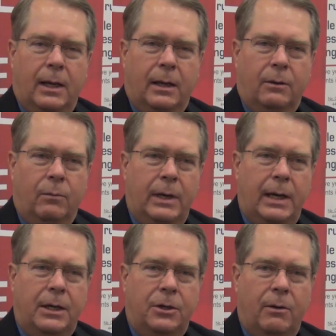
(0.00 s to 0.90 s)
Uh, we
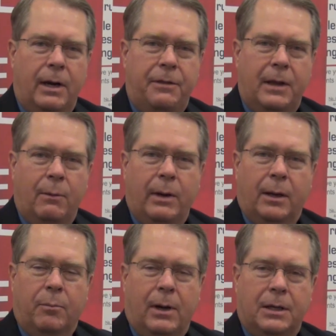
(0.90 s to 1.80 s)
need to do anything we
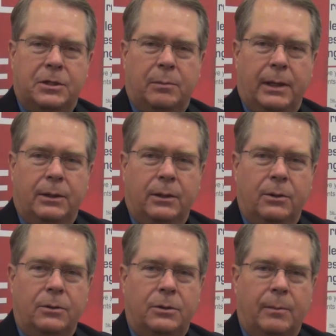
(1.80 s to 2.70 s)
can possibly
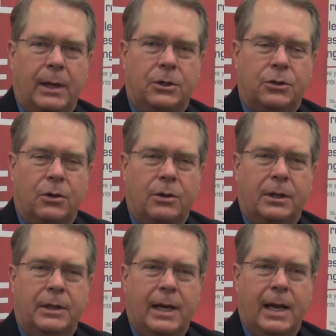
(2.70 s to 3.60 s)
do to make sure
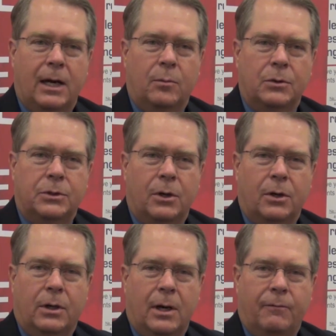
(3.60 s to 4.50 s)
that the animals
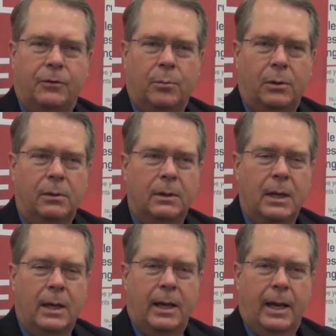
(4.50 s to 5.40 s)
are comfortable
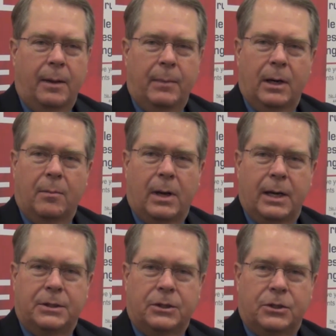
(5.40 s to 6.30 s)
and
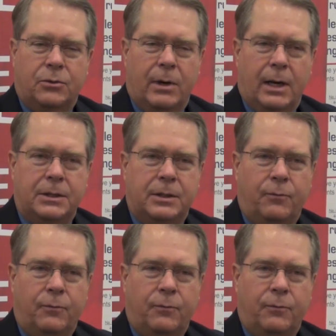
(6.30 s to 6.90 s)
minimize the stress.